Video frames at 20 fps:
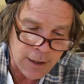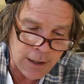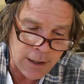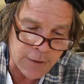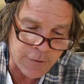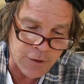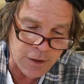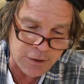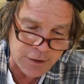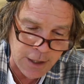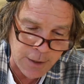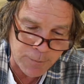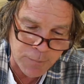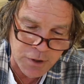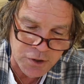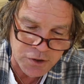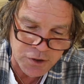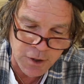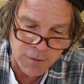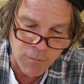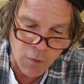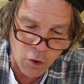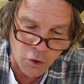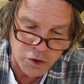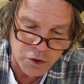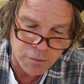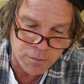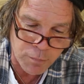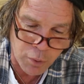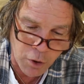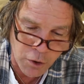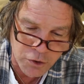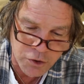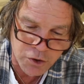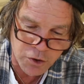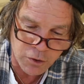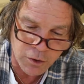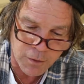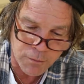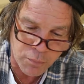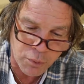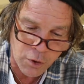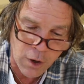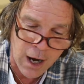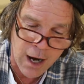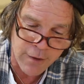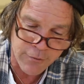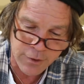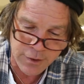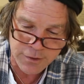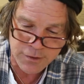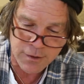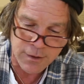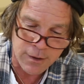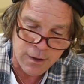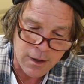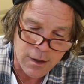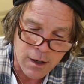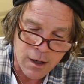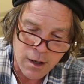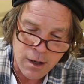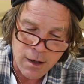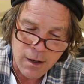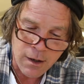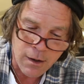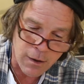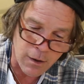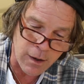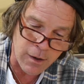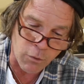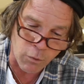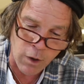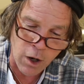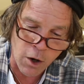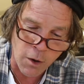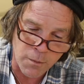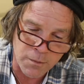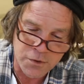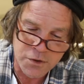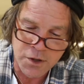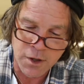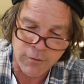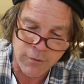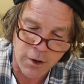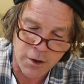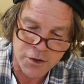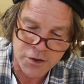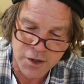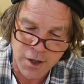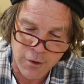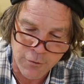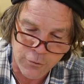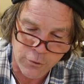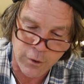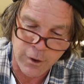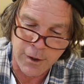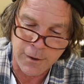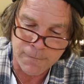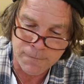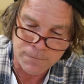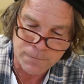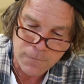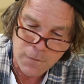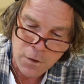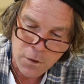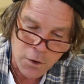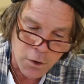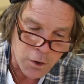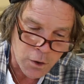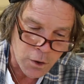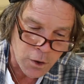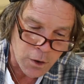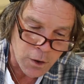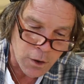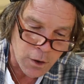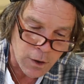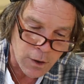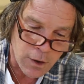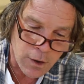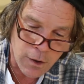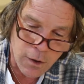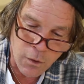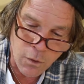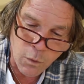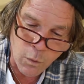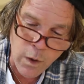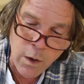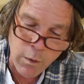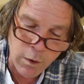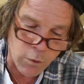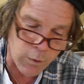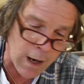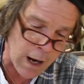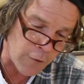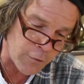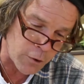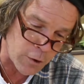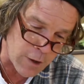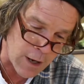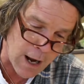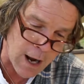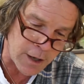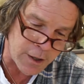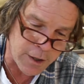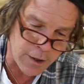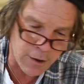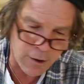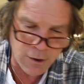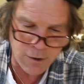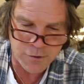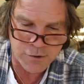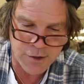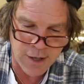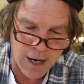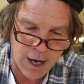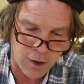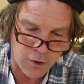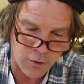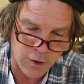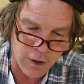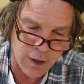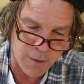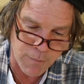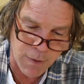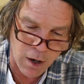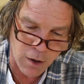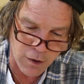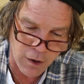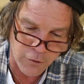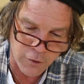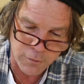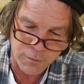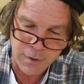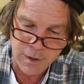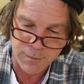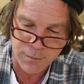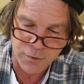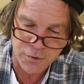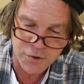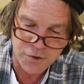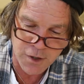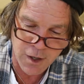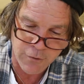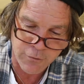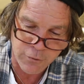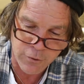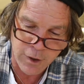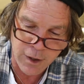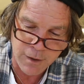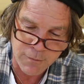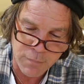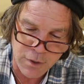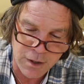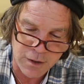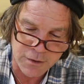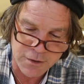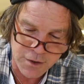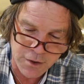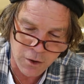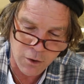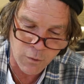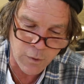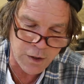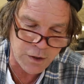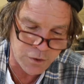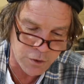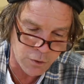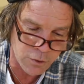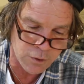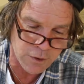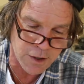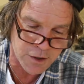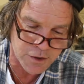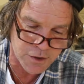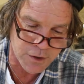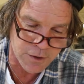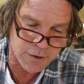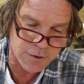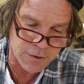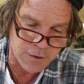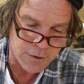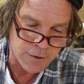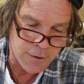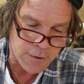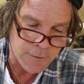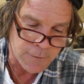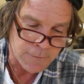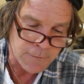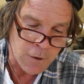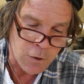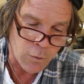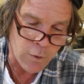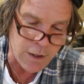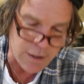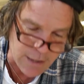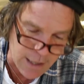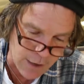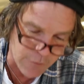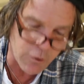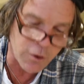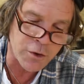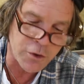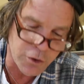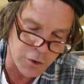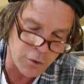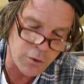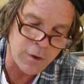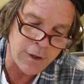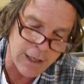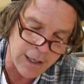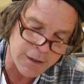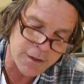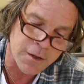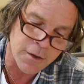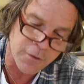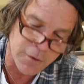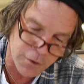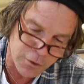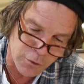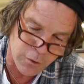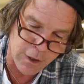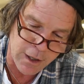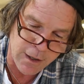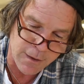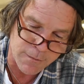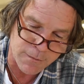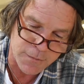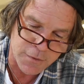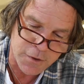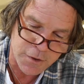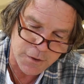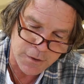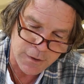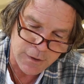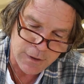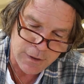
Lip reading: in the deepest and most personal and private realms of our suffering. We would rather not hear, Zachary, about other people's suffering, but until we do listen, we never do get to the dreams,